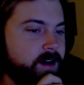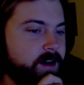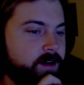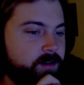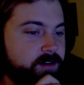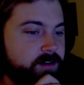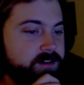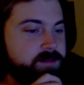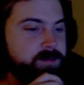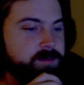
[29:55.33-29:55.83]

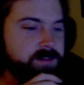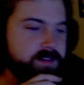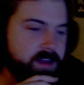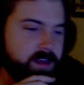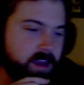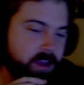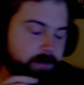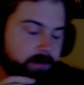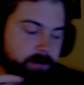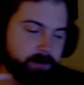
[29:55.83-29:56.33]
Christmas
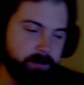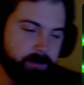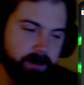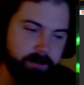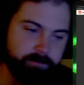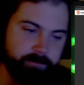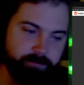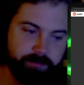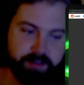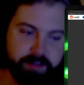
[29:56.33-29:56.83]
came and
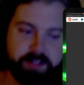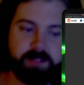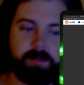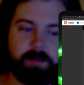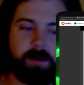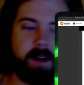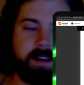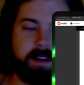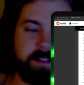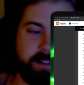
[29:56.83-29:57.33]
went, the
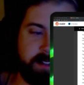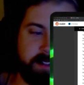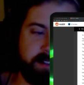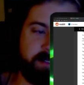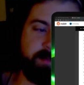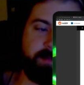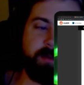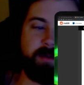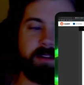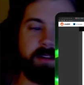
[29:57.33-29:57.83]
surprising
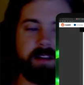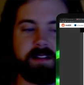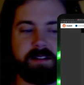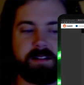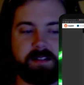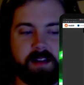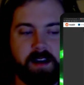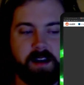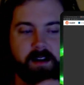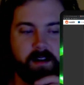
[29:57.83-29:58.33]

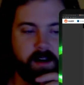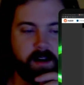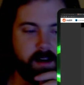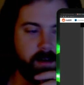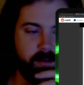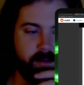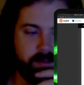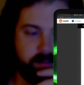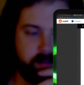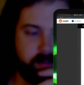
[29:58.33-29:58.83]
smoothness at our
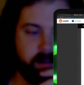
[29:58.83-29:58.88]
house.